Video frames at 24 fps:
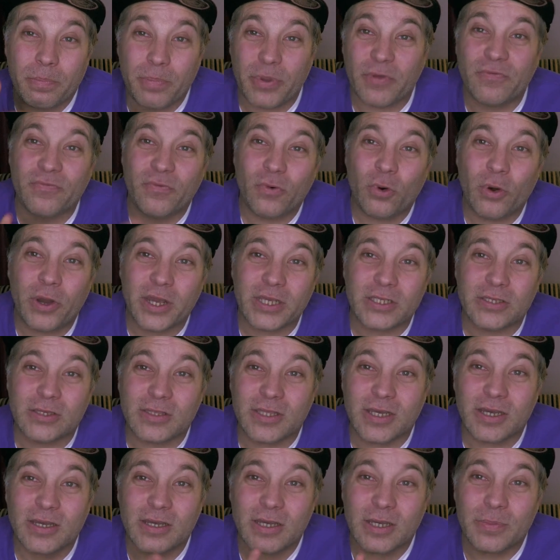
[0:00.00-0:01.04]
Before I do
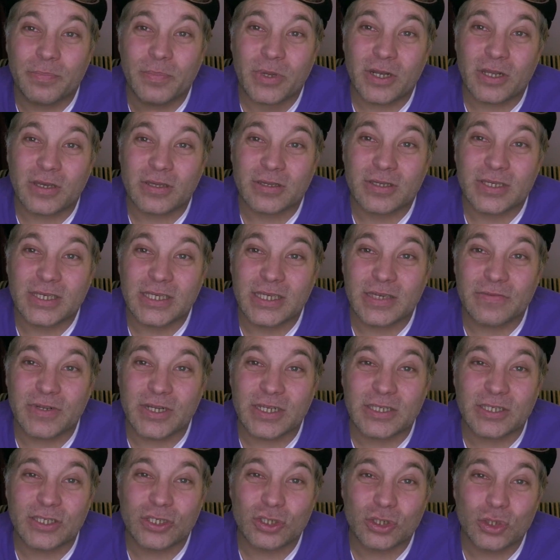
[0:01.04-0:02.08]
that, I better give it
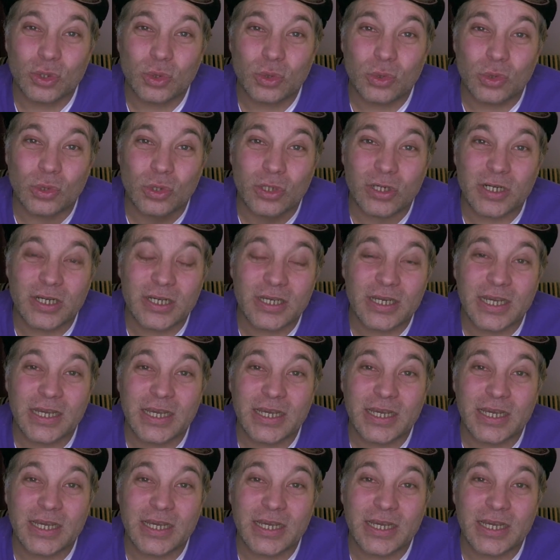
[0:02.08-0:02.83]
a score